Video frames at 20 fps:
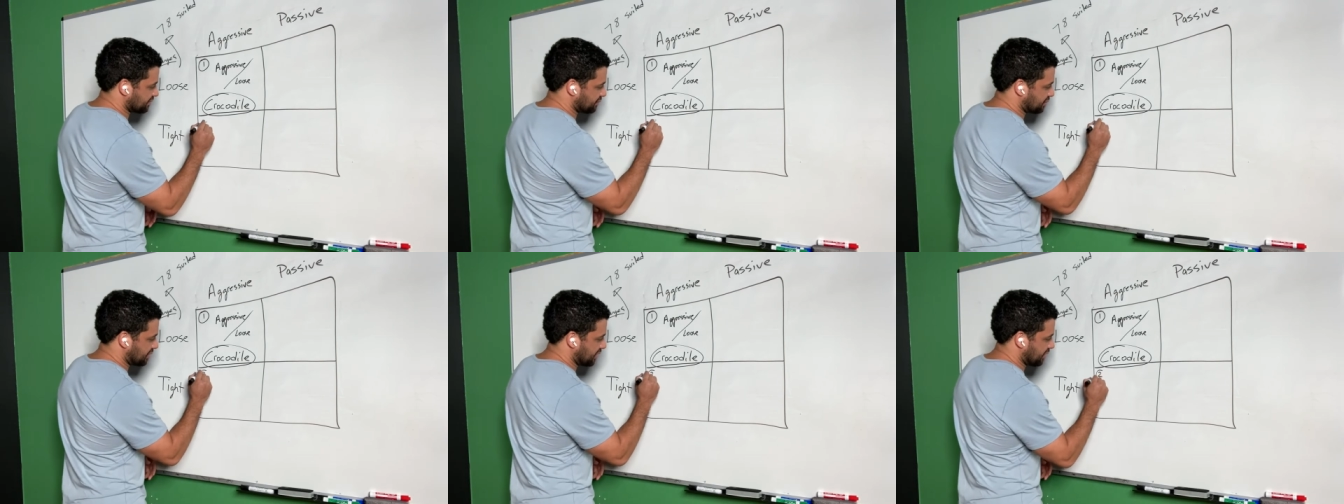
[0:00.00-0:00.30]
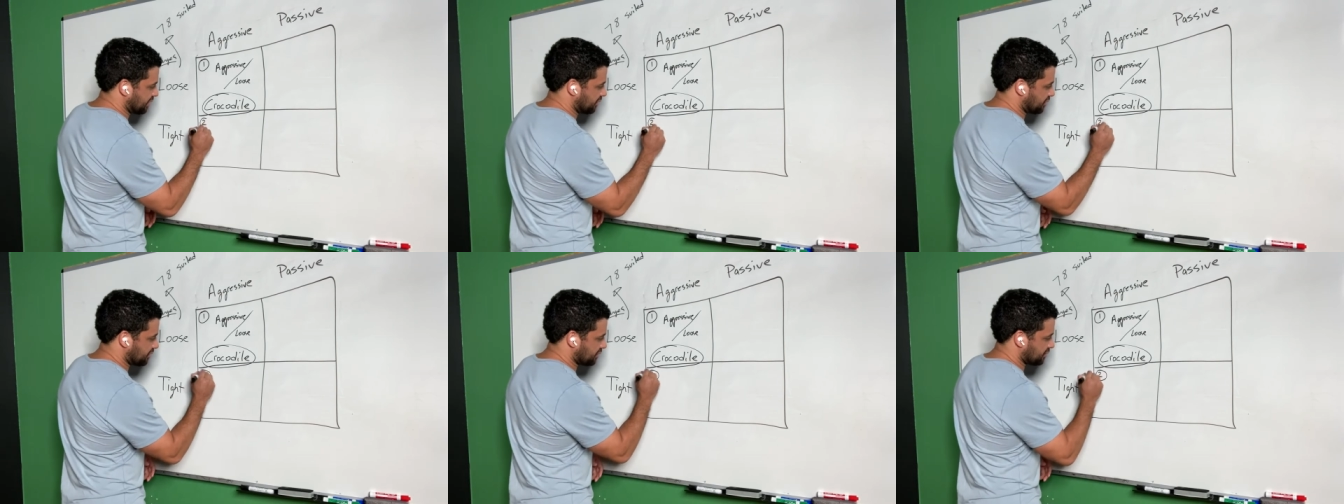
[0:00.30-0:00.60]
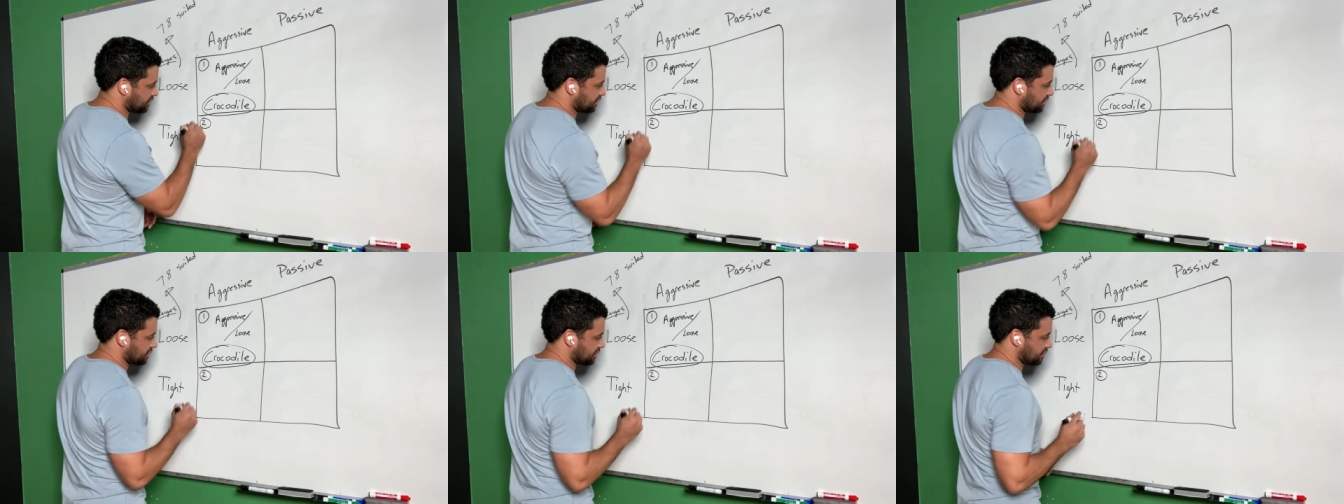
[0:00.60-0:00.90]
of
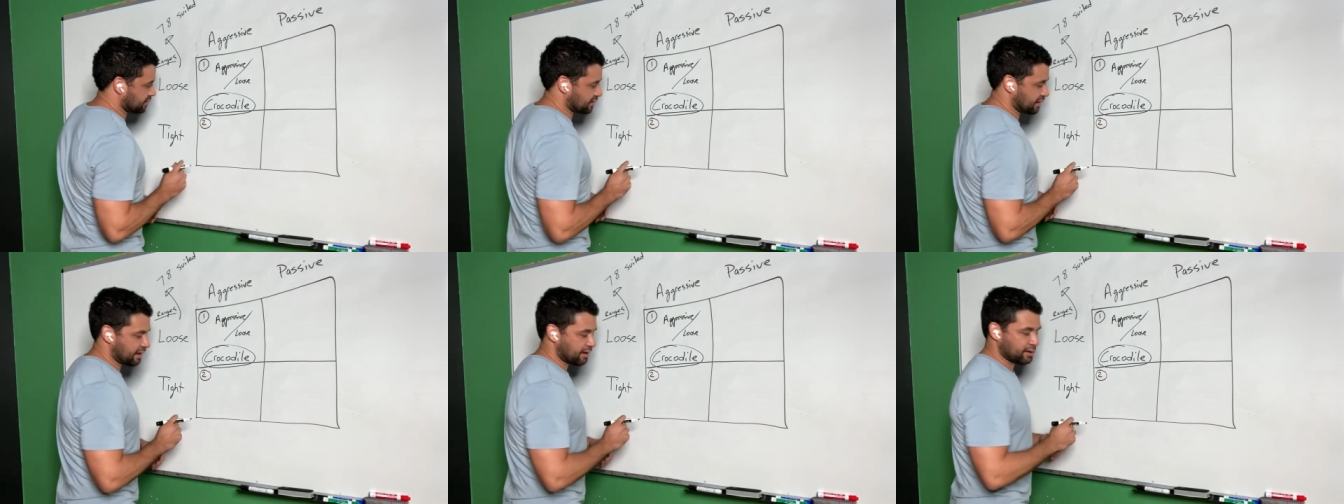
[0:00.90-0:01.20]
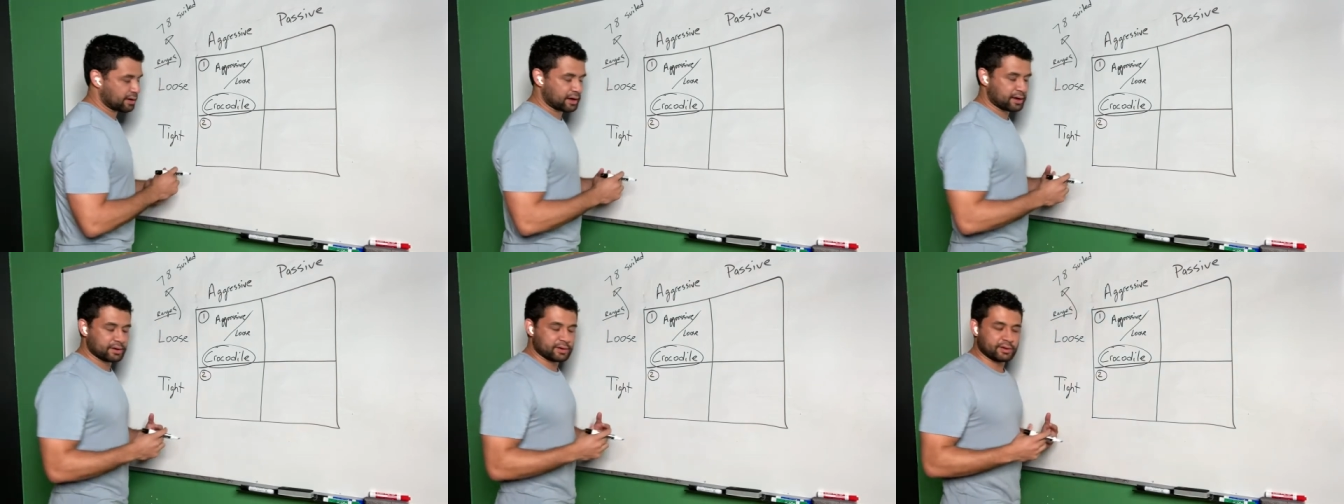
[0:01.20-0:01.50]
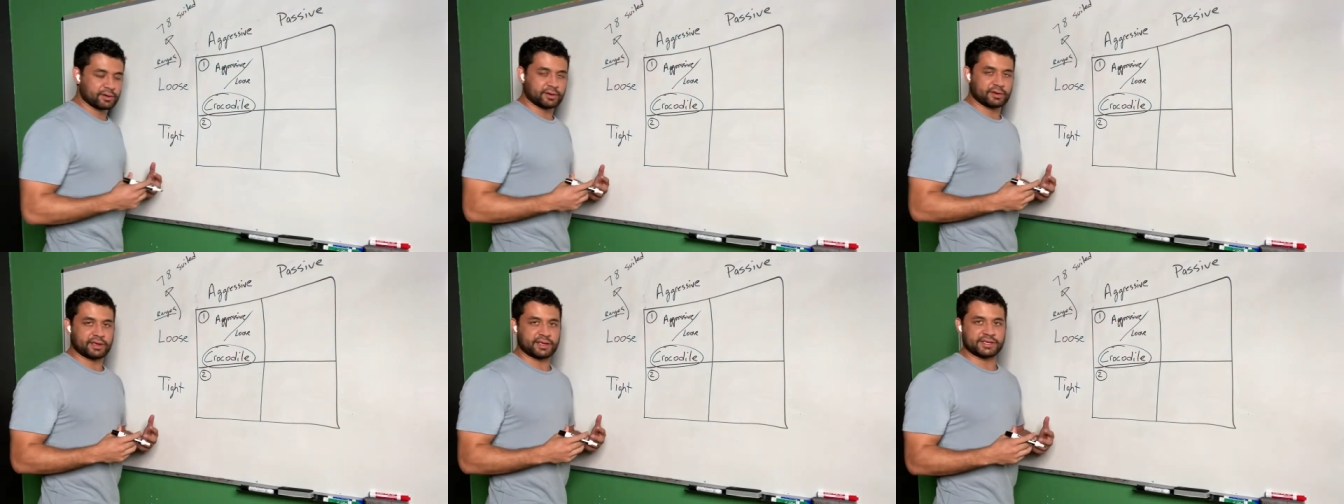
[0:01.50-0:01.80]
player that
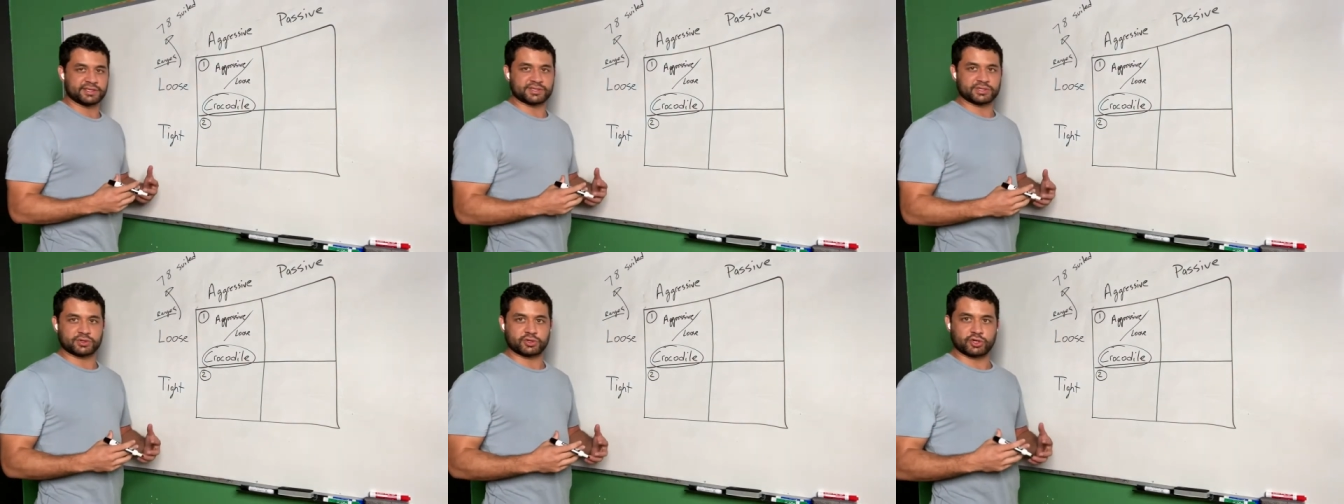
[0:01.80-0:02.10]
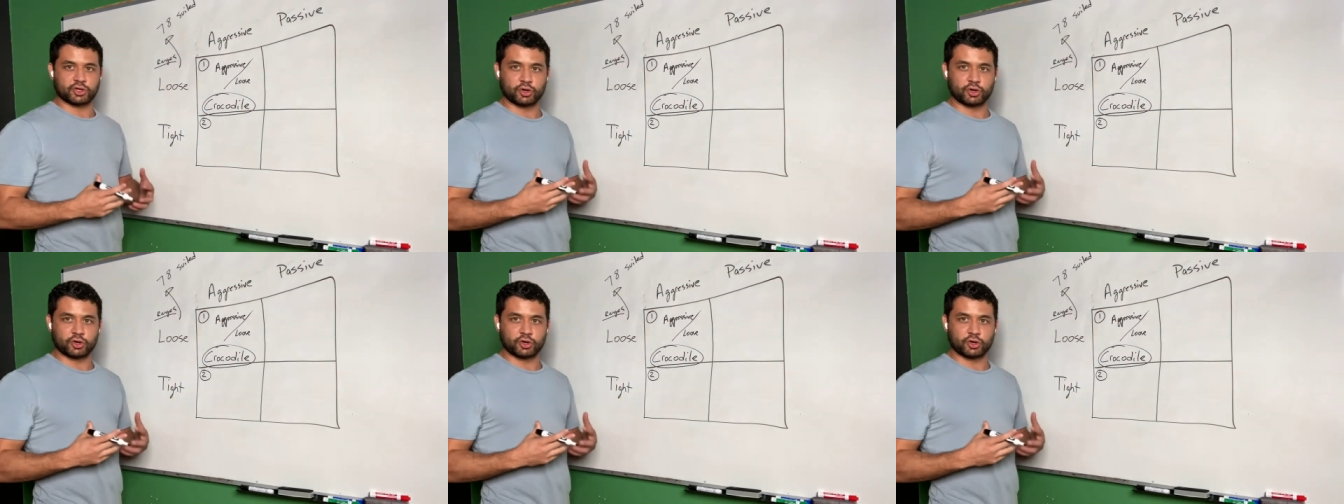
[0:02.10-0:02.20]
is